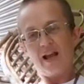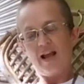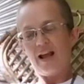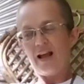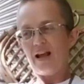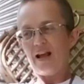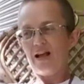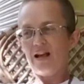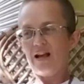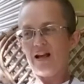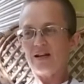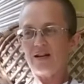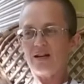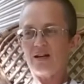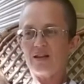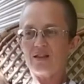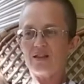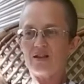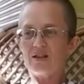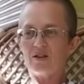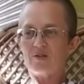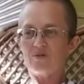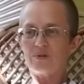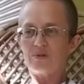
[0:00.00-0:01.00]
And I
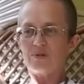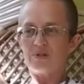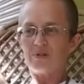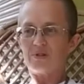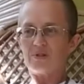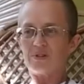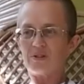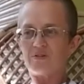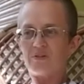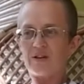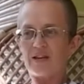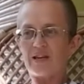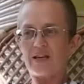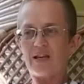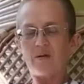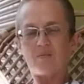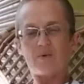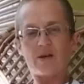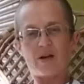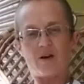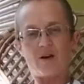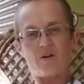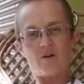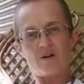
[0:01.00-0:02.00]
thought, well, if I
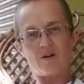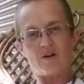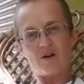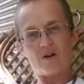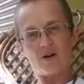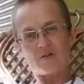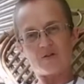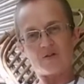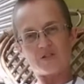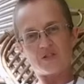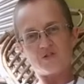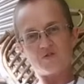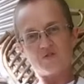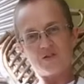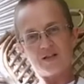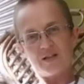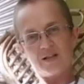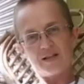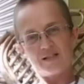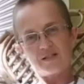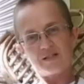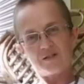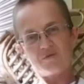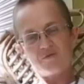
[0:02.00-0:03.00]
keep carrying around these
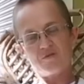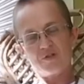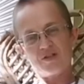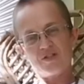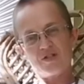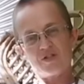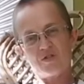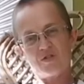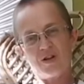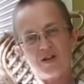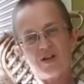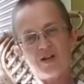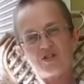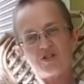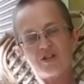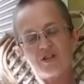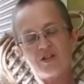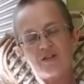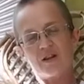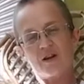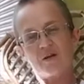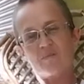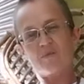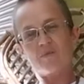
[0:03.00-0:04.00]
feelings of
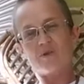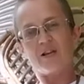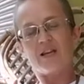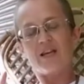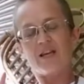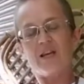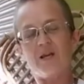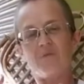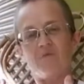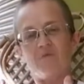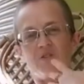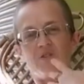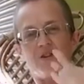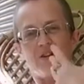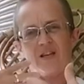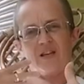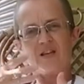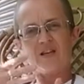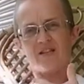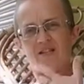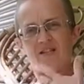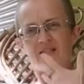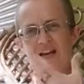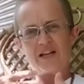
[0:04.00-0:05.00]
frustration, then I'm going to keep
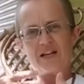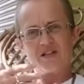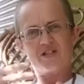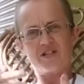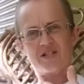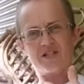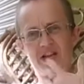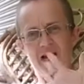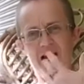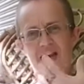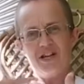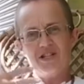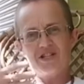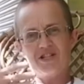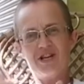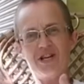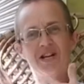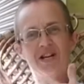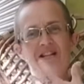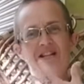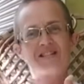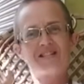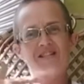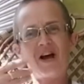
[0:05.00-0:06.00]
feeling this agitation
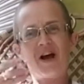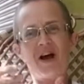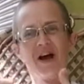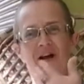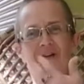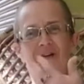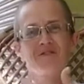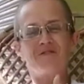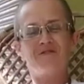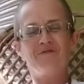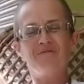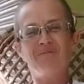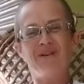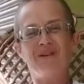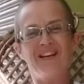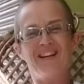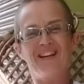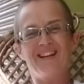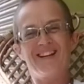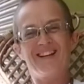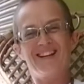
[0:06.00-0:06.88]
inside of me.